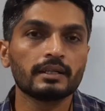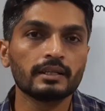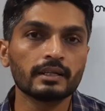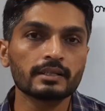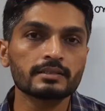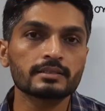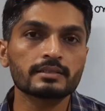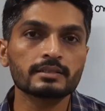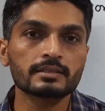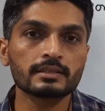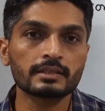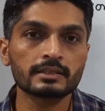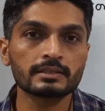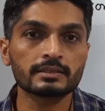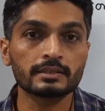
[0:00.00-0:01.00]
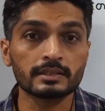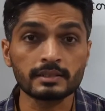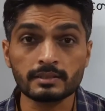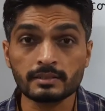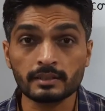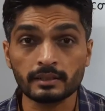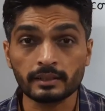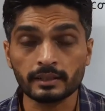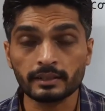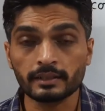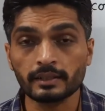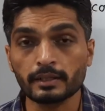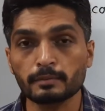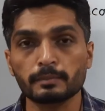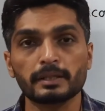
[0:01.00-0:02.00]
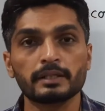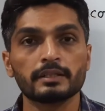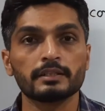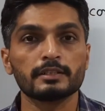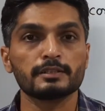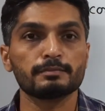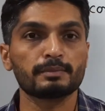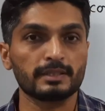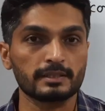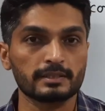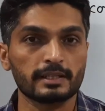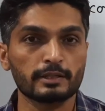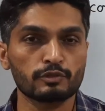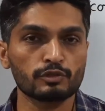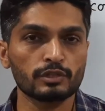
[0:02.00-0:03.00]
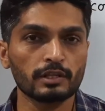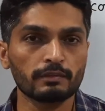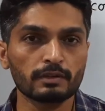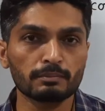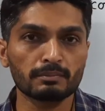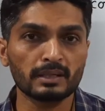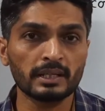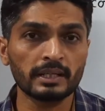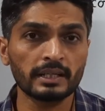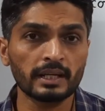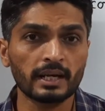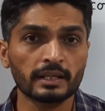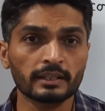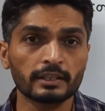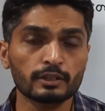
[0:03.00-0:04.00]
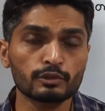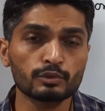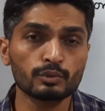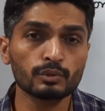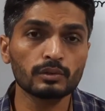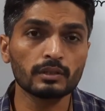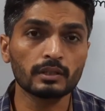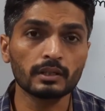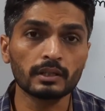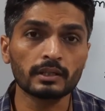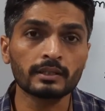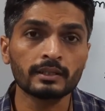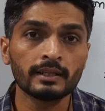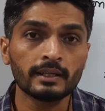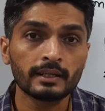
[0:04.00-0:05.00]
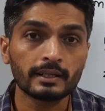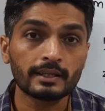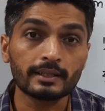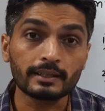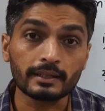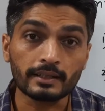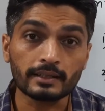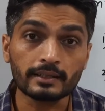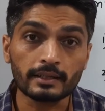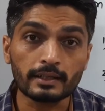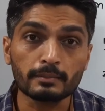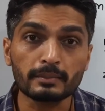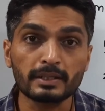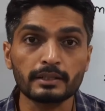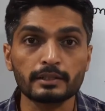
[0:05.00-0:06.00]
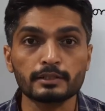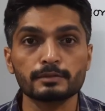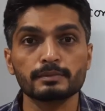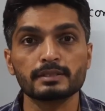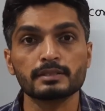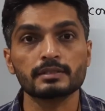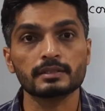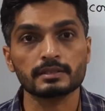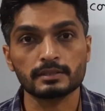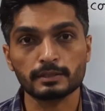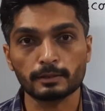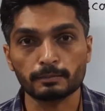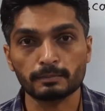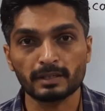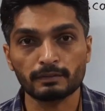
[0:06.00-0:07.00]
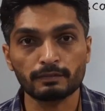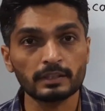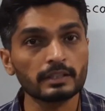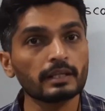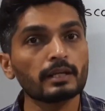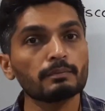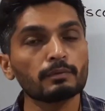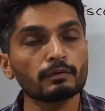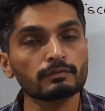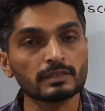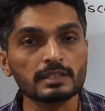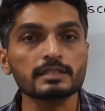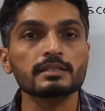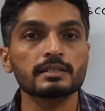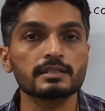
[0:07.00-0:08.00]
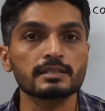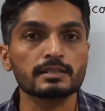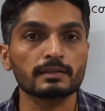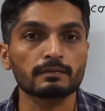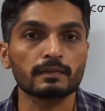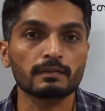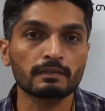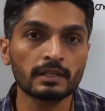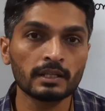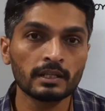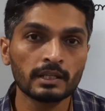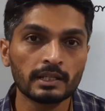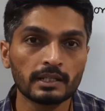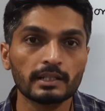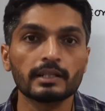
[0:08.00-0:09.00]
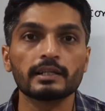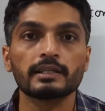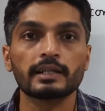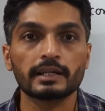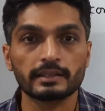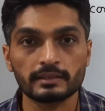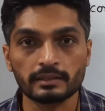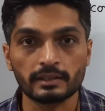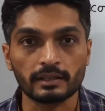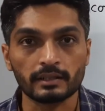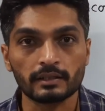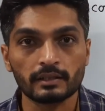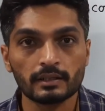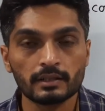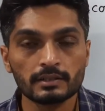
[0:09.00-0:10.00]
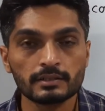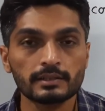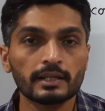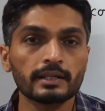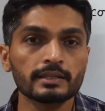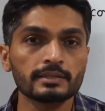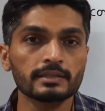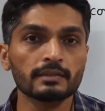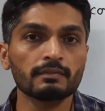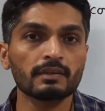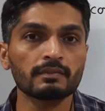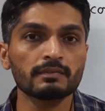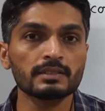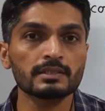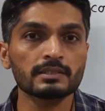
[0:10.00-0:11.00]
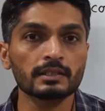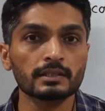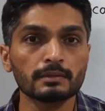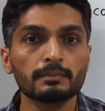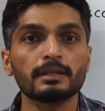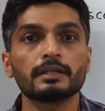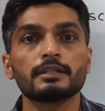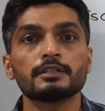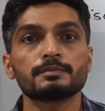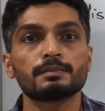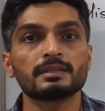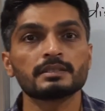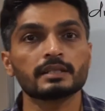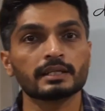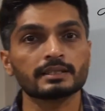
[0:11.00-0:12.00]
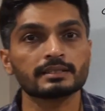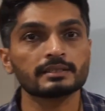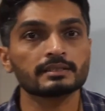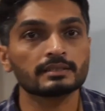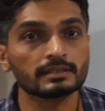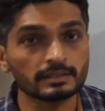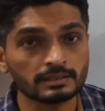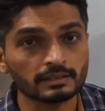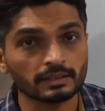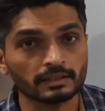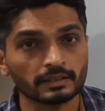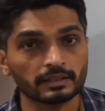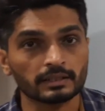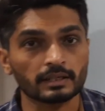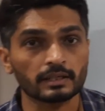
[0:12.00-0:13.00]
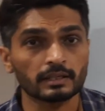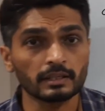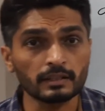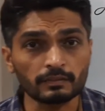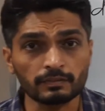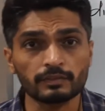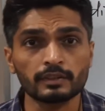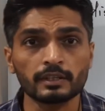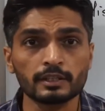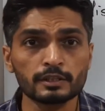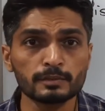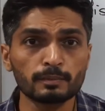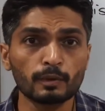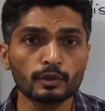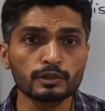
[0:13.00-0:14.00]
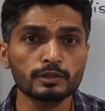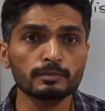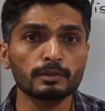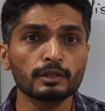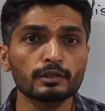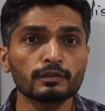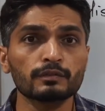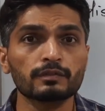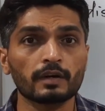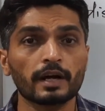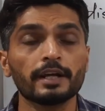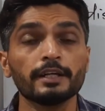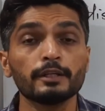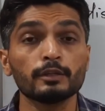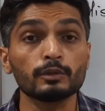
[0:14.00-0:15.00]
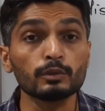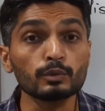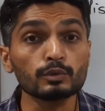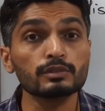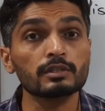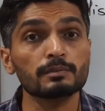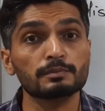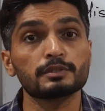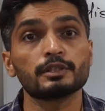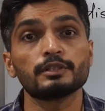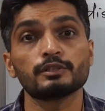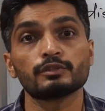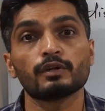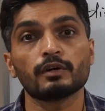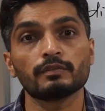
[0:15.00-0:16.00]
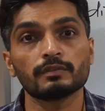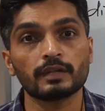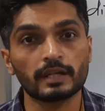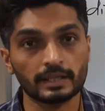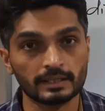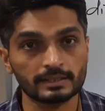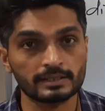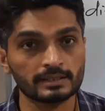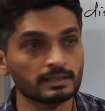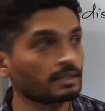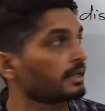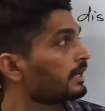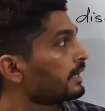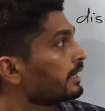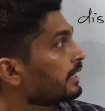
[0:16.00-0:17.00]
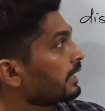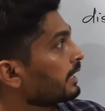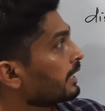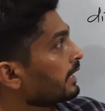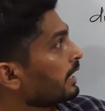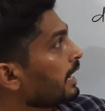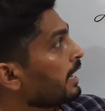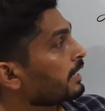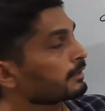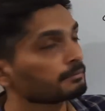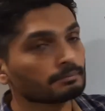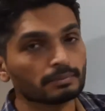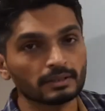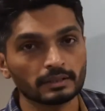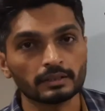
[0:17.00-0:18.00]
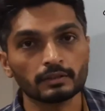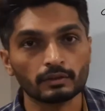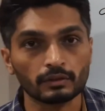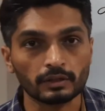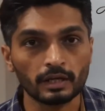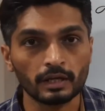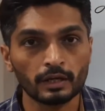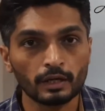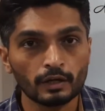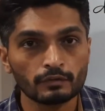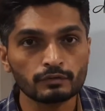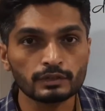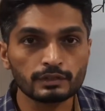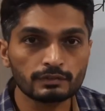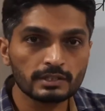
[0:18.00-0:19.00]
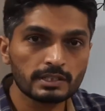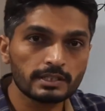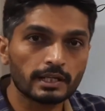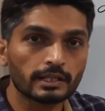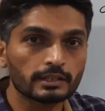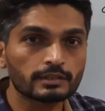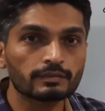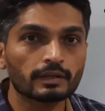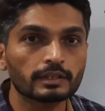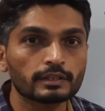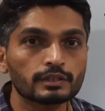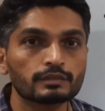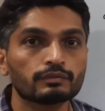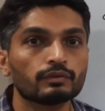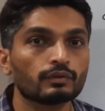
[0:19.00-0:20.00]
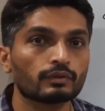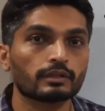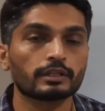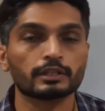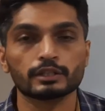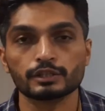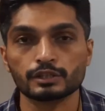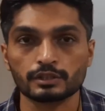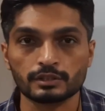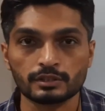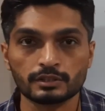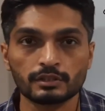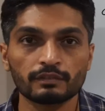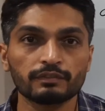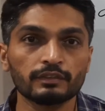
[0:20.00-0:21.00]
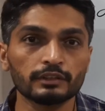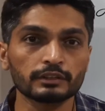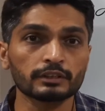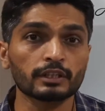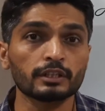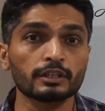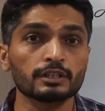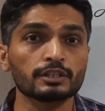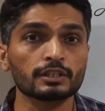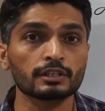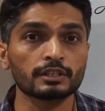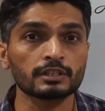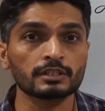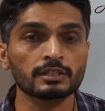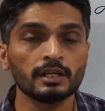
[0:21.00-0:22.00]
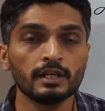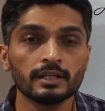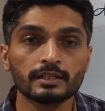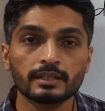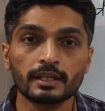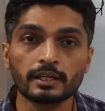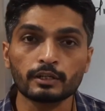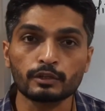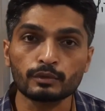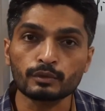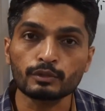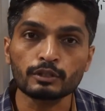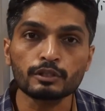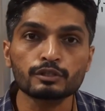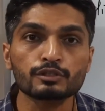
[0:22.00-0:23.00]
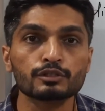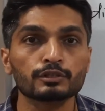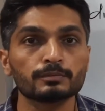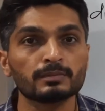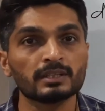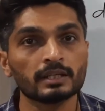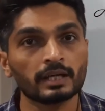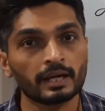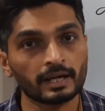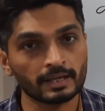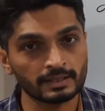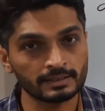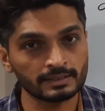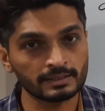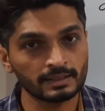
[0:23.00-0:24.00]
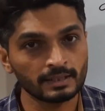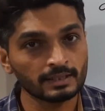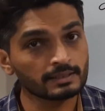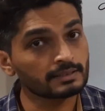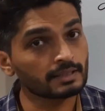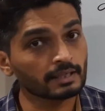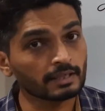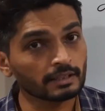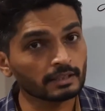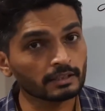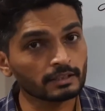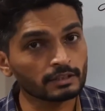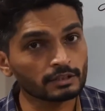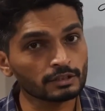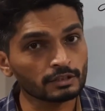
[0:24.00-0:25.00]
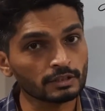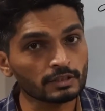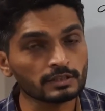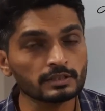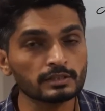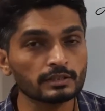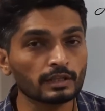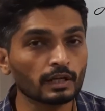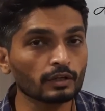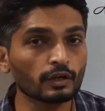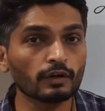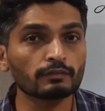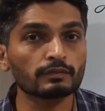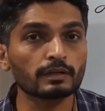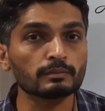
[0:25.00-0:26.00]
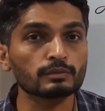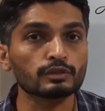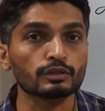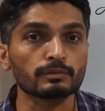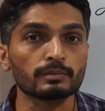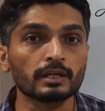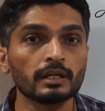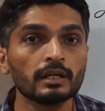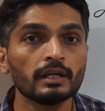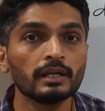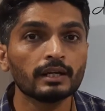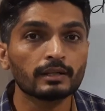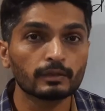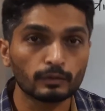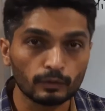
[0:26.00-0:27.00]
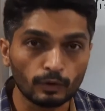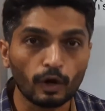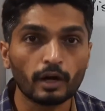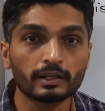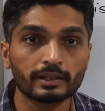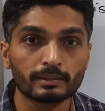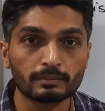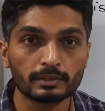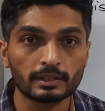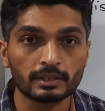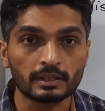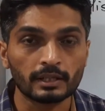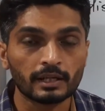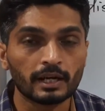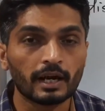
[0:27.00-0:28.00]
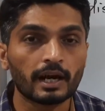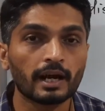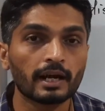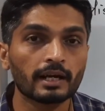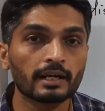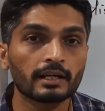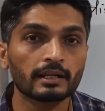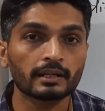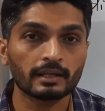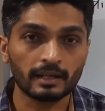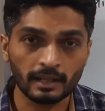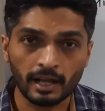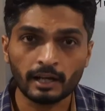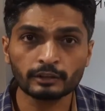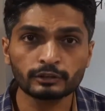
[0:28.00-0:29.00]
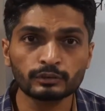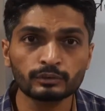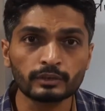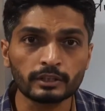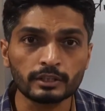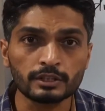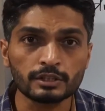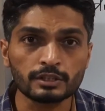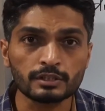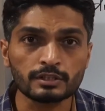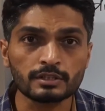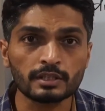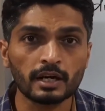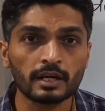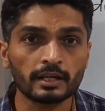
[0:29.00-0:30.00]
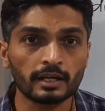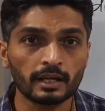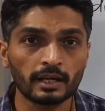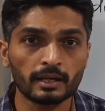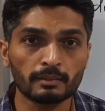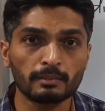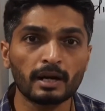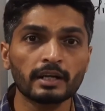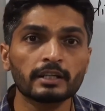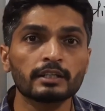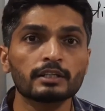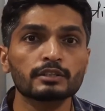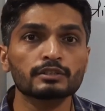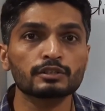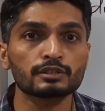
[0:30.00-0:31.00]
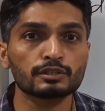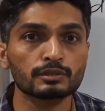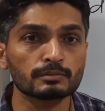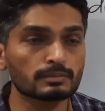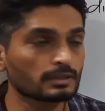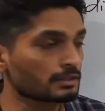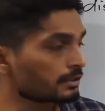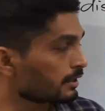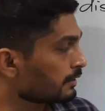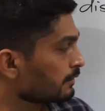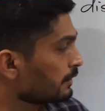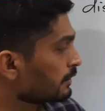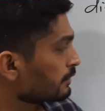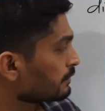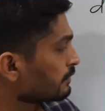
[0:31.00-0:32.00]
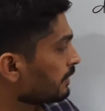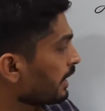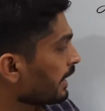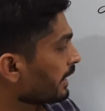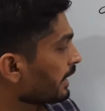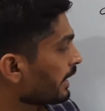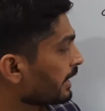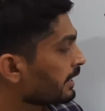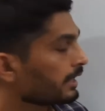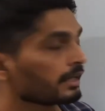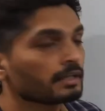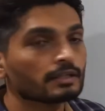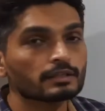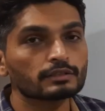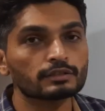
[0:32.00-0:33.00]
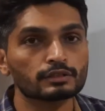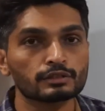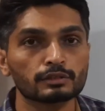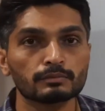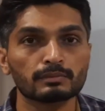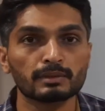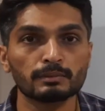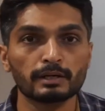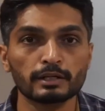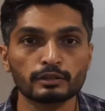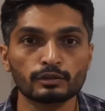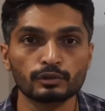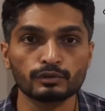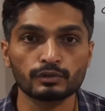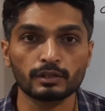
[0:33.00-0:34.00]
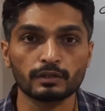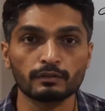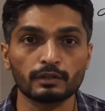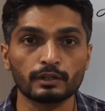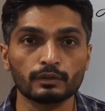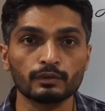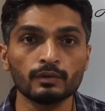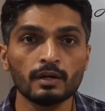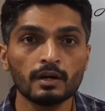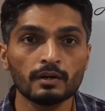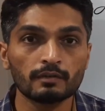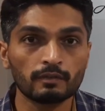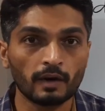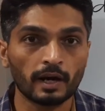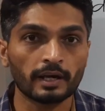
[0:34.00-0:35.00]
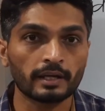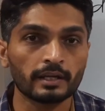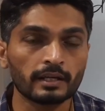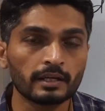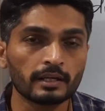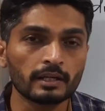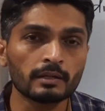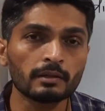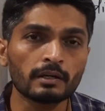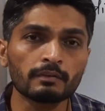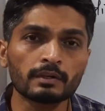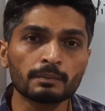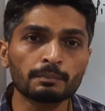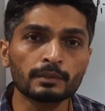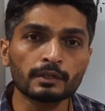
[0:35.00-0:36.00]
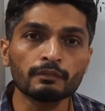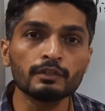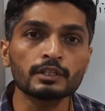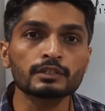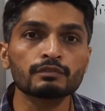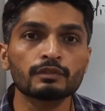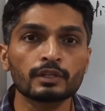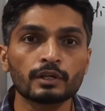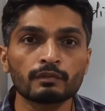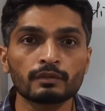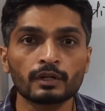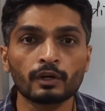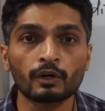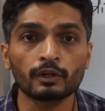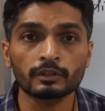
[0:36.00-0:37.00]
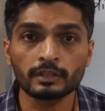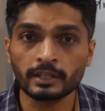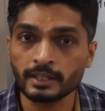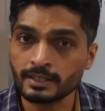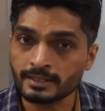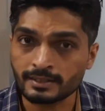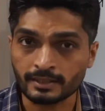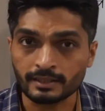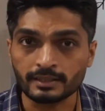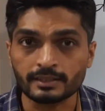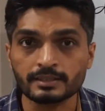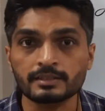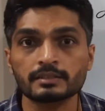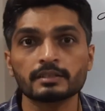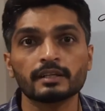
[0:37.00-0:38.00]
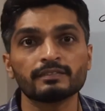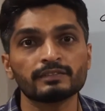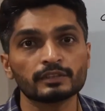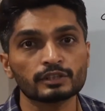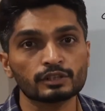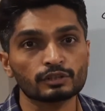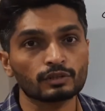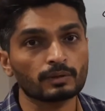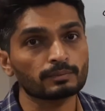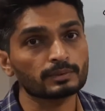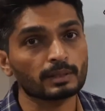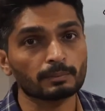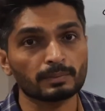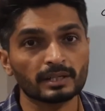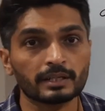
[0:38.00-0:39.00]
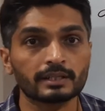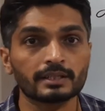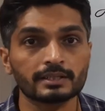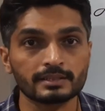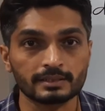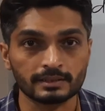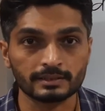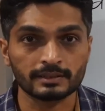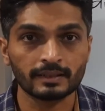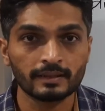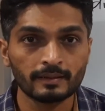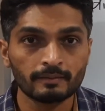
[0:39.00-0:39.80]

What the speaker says: Let us discuss disconnected matrix space. Actually, our main target is to learn connected matrix space concept, but with the help of this concept we will learn that thing. So let us see, when we say the matrix space X is disconnected, if it is possible to find two subsets of X, A and B, okay, which will satisfy these four conditions. The first condition is their union should be X. Second condition is none of them should be non-empty. And last two conditions are A bar intersection B is equal to 5 and A intersection B bar is also equal to 5. In our previous video, we have already seen this is definition of separated sets.